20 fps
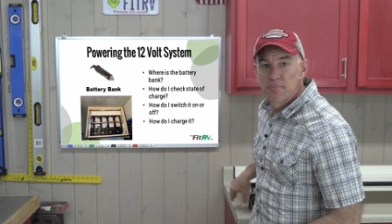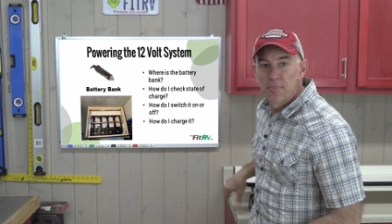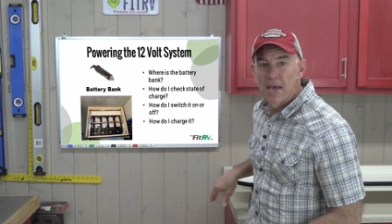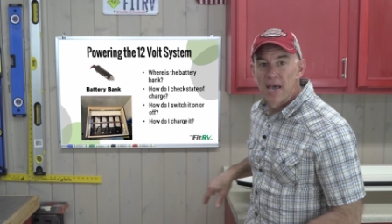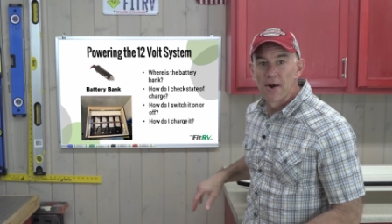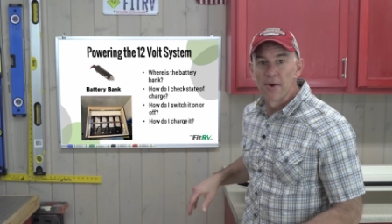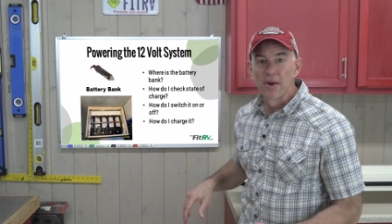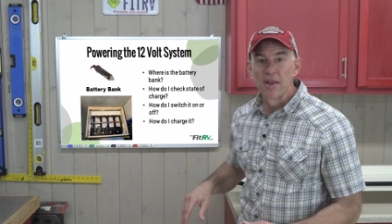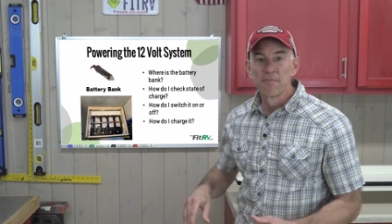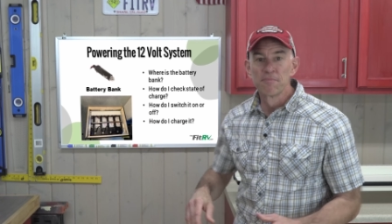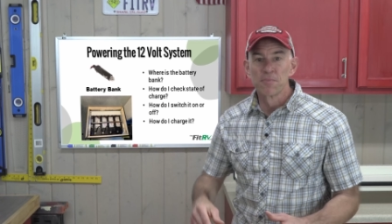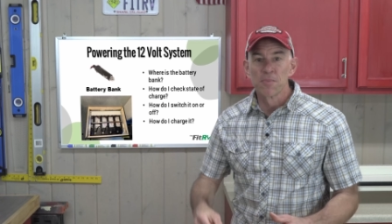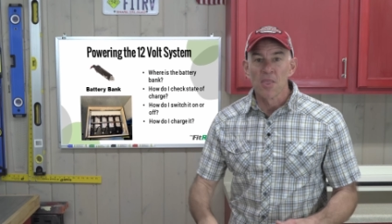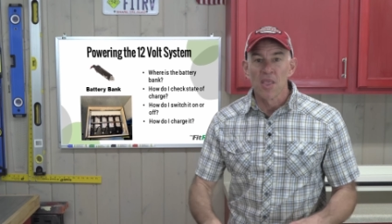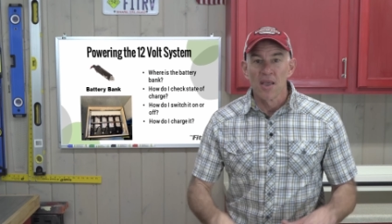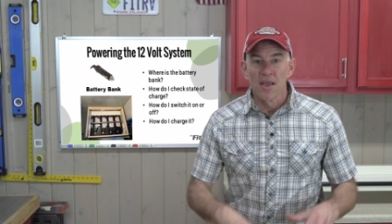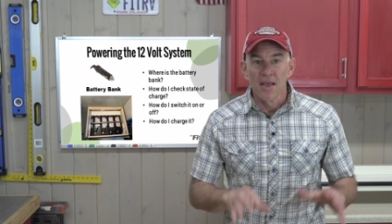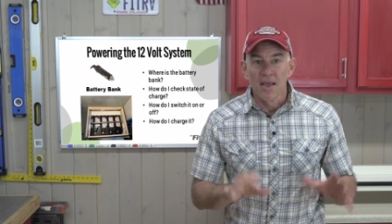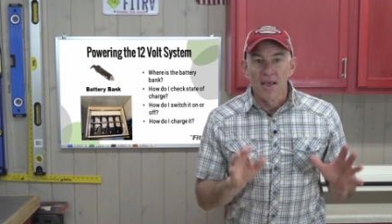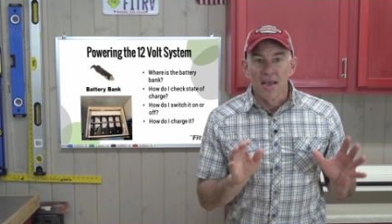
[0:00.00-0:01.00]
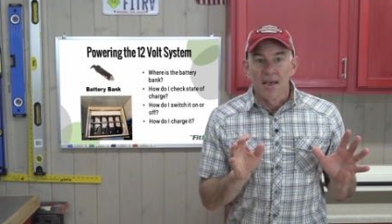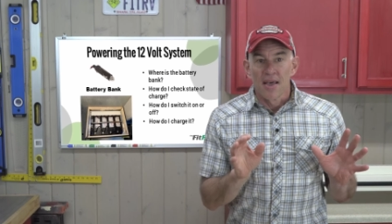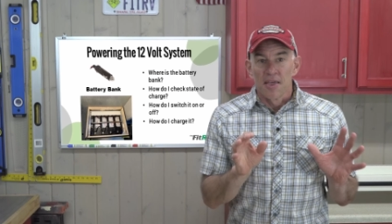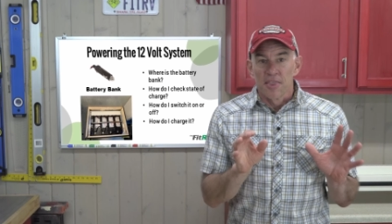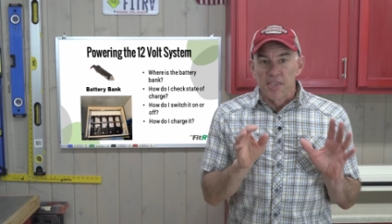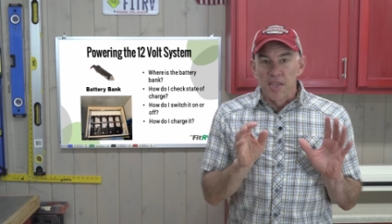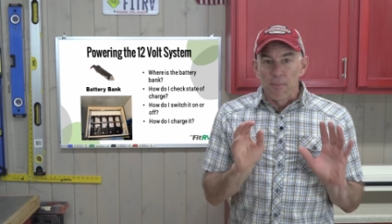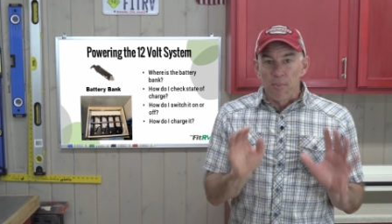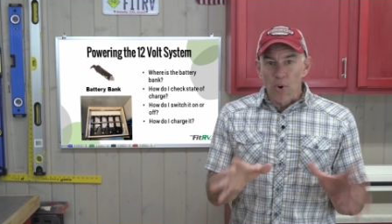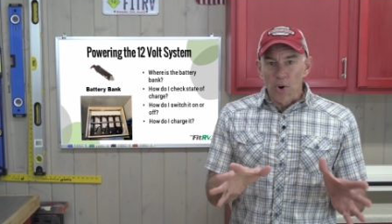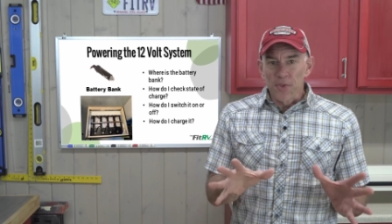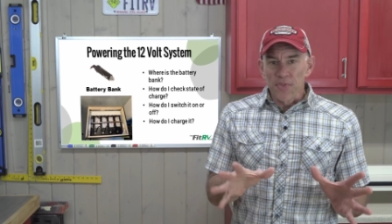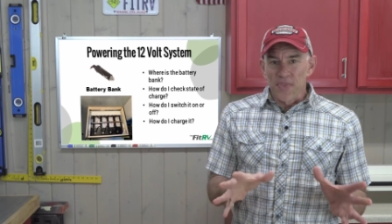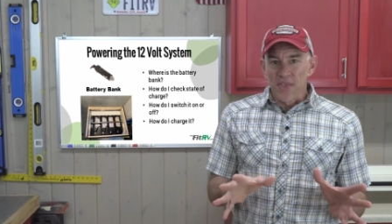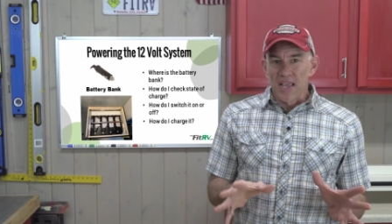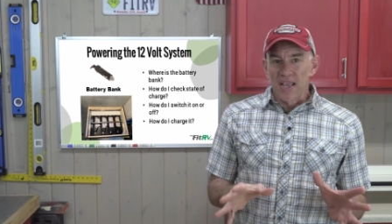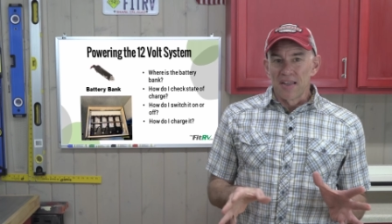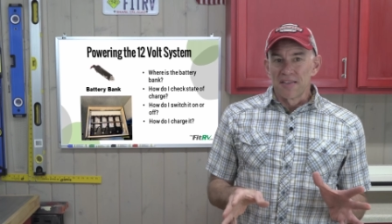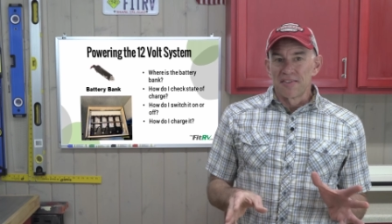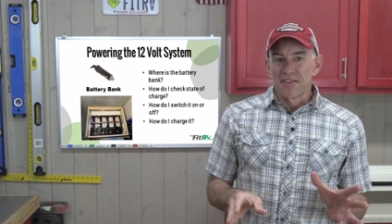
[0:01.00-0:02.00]
battery. The important
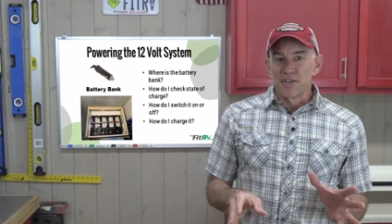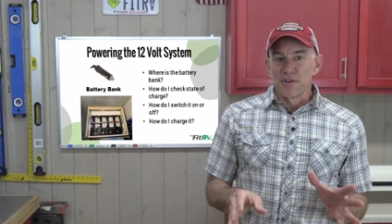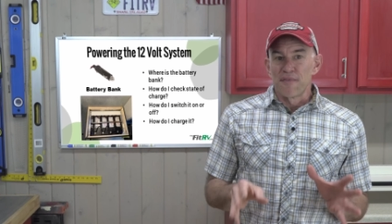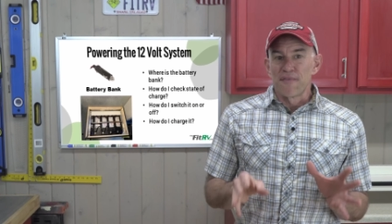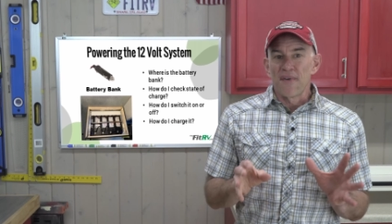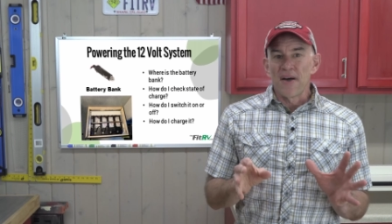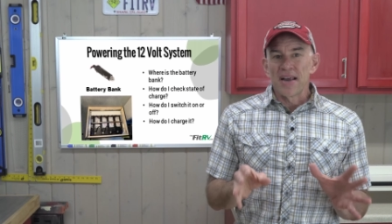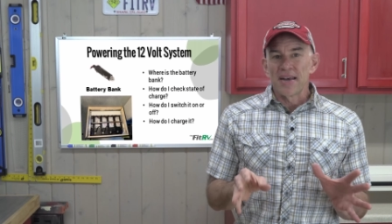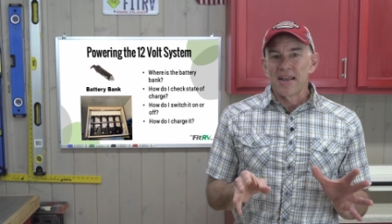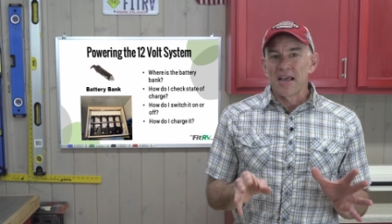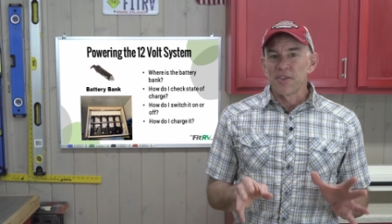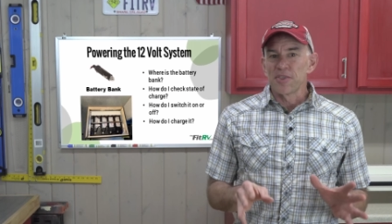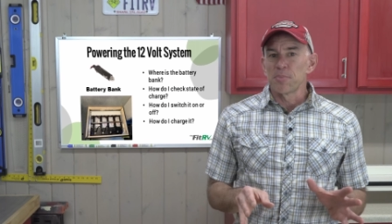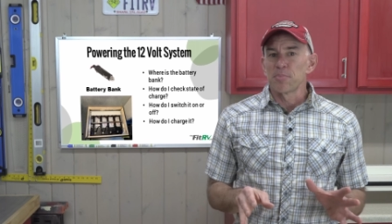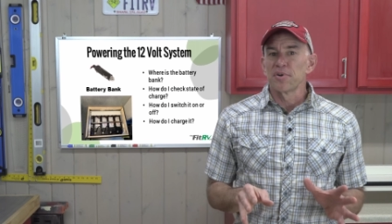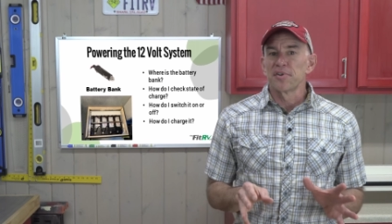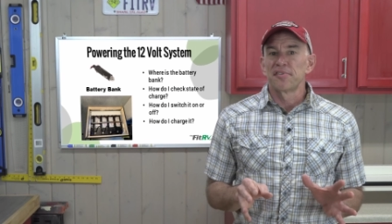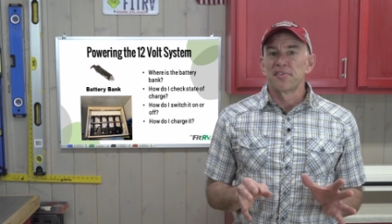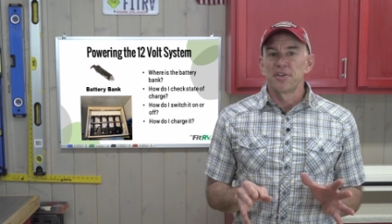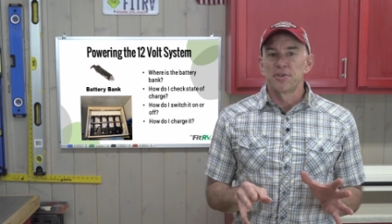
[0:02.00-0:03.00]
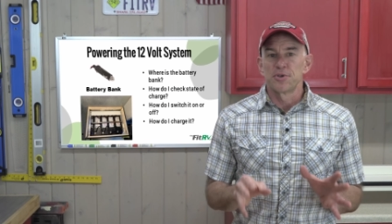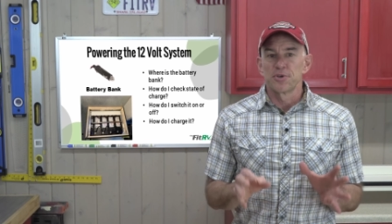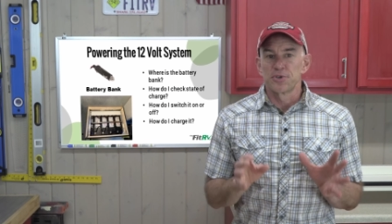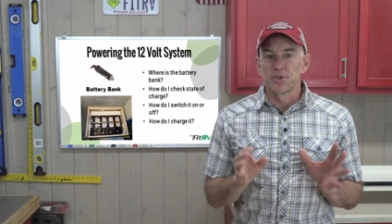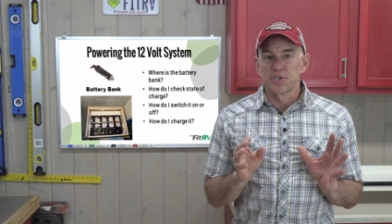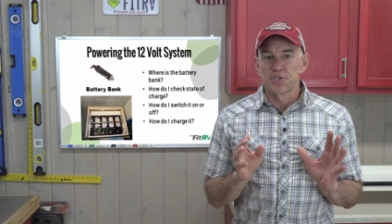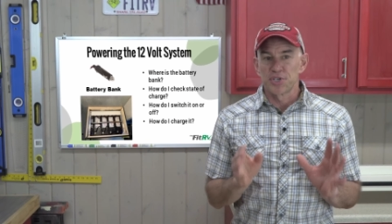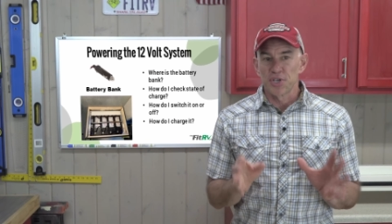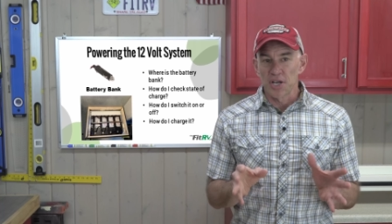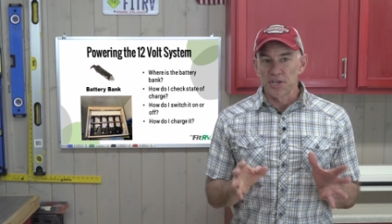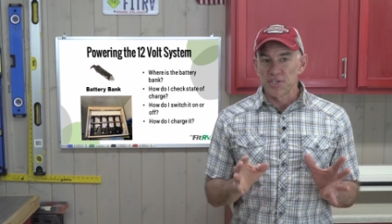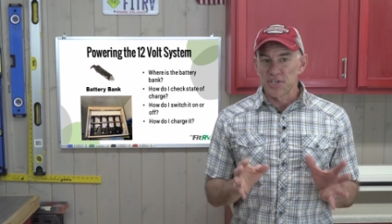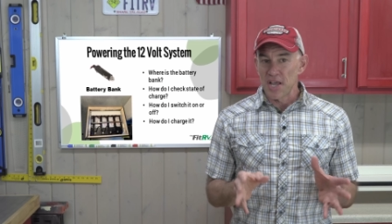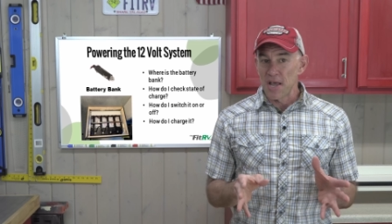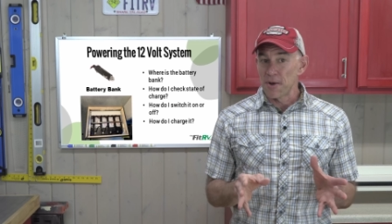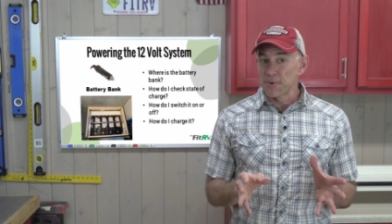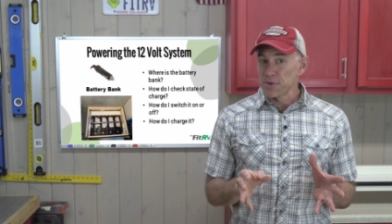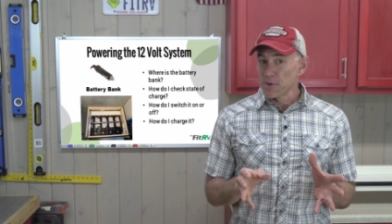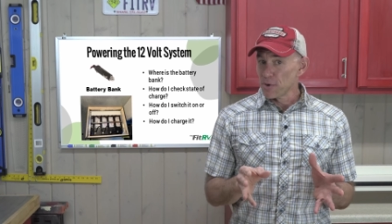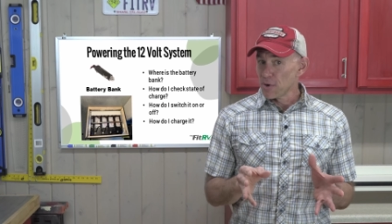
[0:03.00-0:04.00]
thing is that you find out the procedure to shut
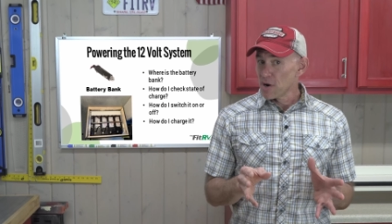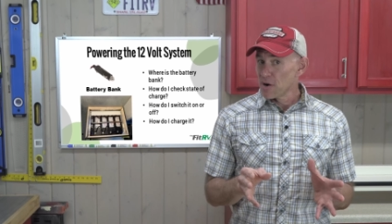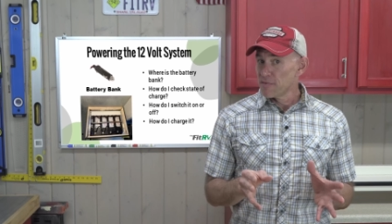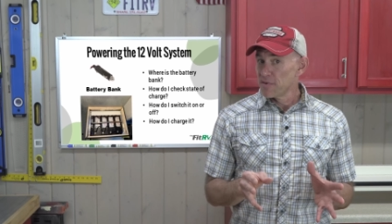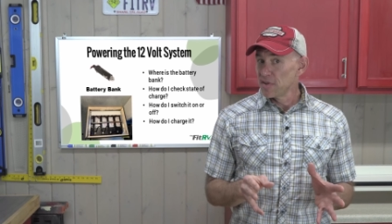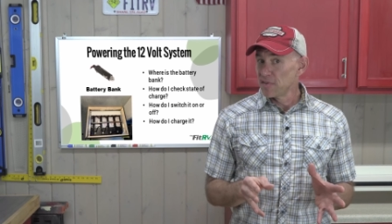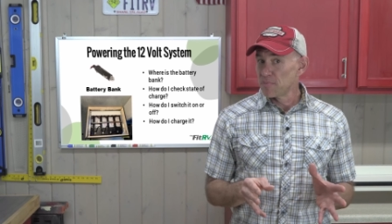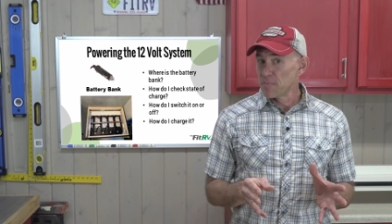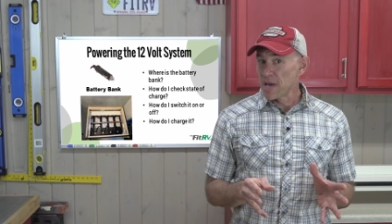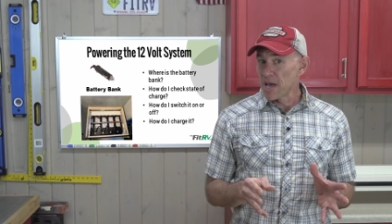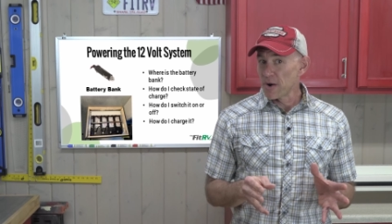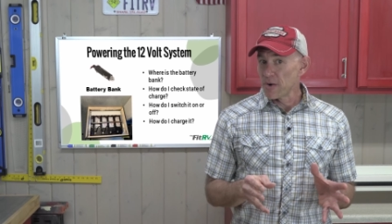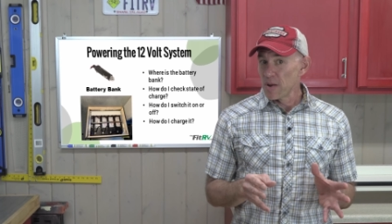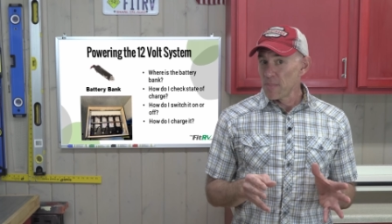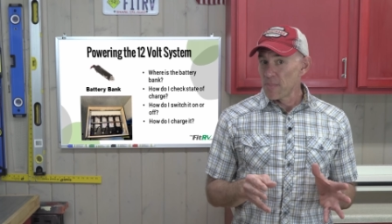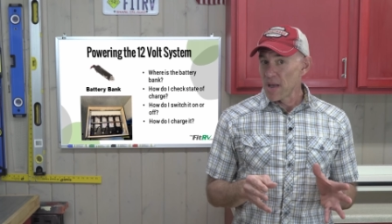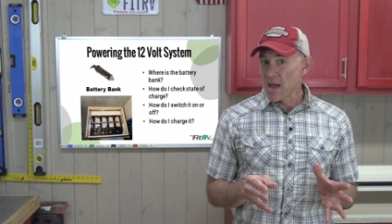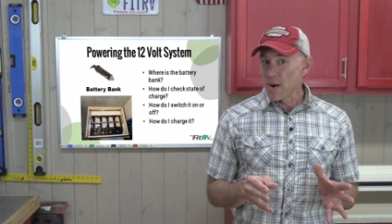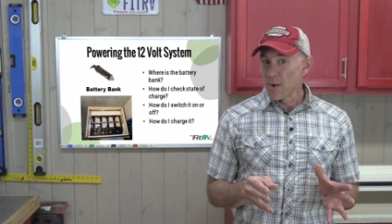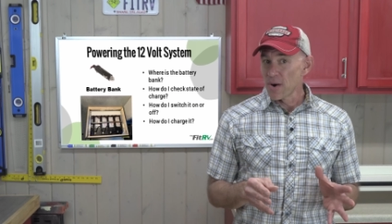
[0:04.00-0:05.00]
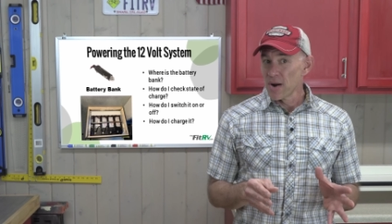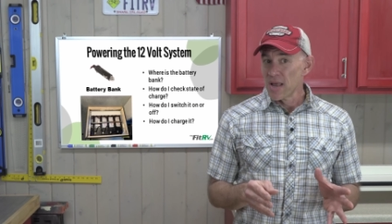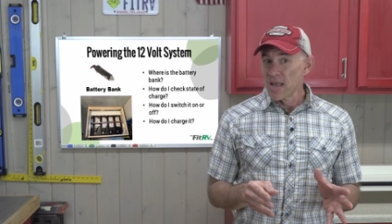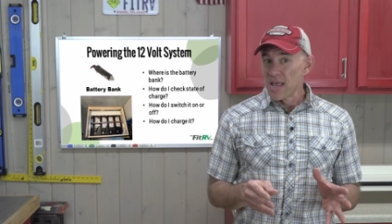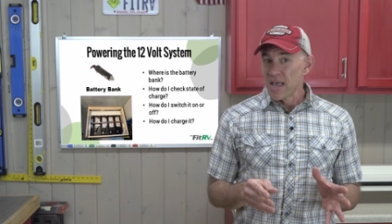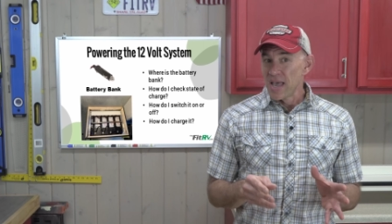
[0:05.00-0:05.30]
down your RV's battery power,